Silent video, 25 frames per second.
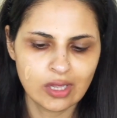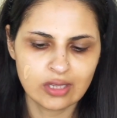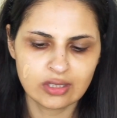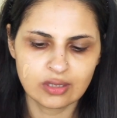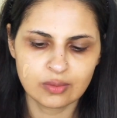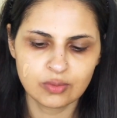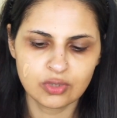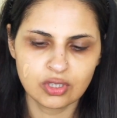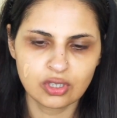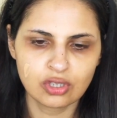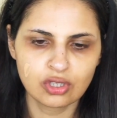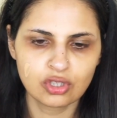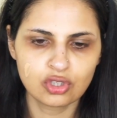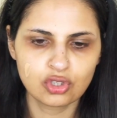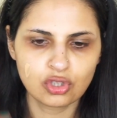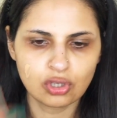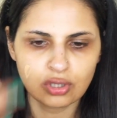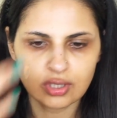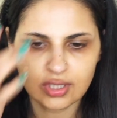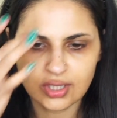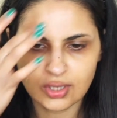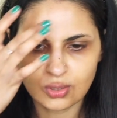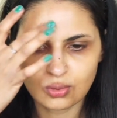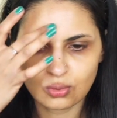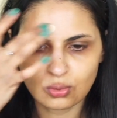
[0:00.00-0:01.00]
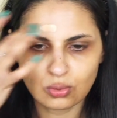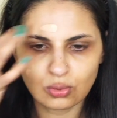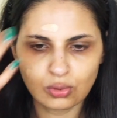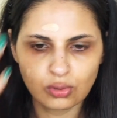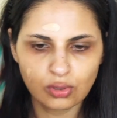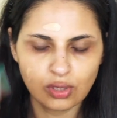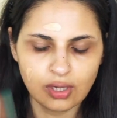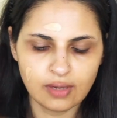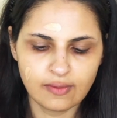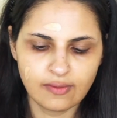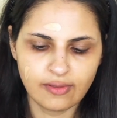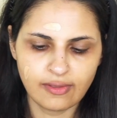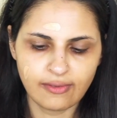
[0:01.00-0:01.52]
I'm just going to dot it all
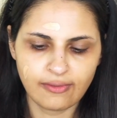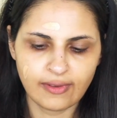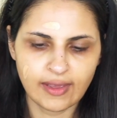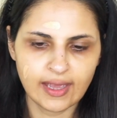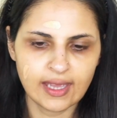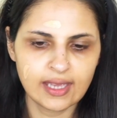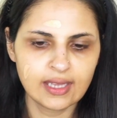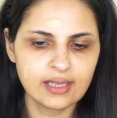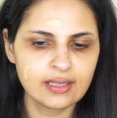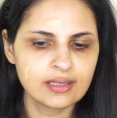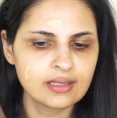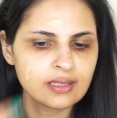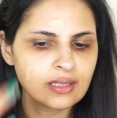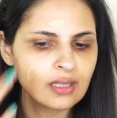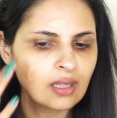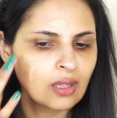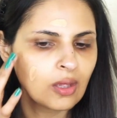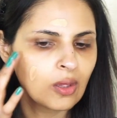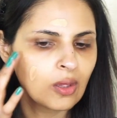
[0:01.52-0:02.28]
over the face,